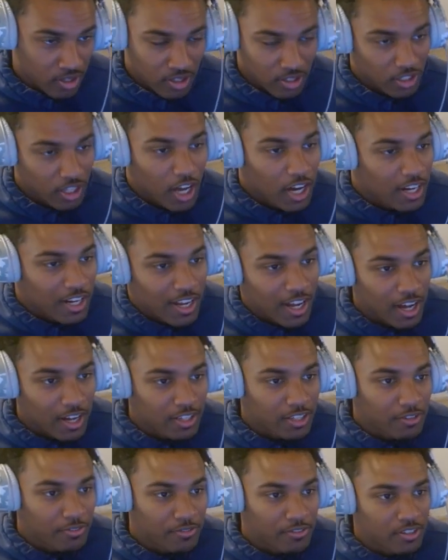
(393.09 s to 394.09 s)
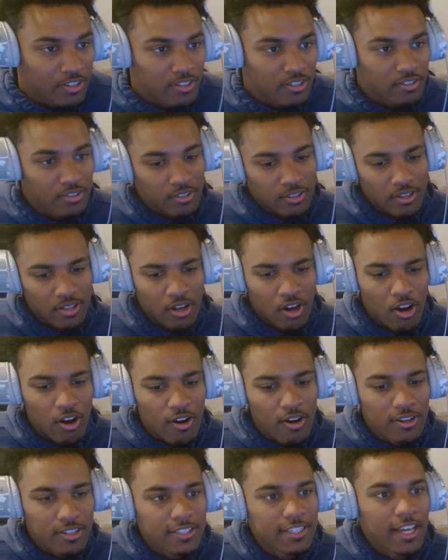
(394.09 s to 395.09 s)
Lockdown defender
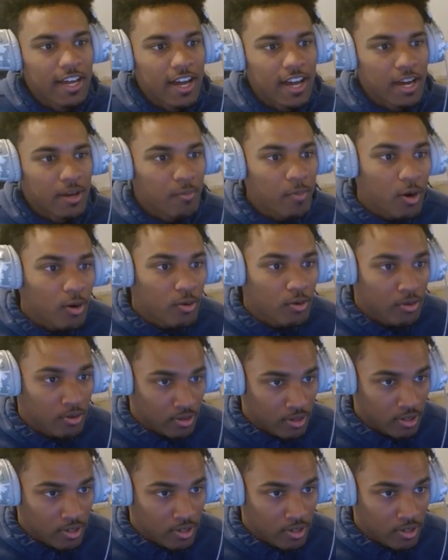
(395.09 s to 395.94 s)
all the time, bro.